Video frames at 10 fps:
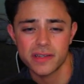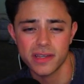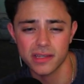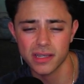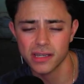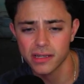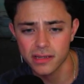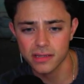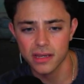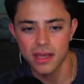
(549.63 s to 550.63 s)
this
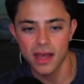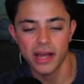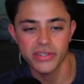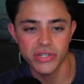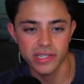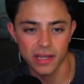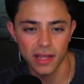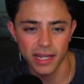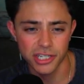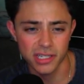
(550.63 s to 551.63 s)
because as you can tell,
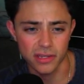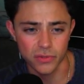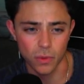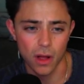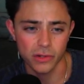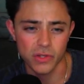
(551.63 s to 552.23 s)
I actually did this wrong.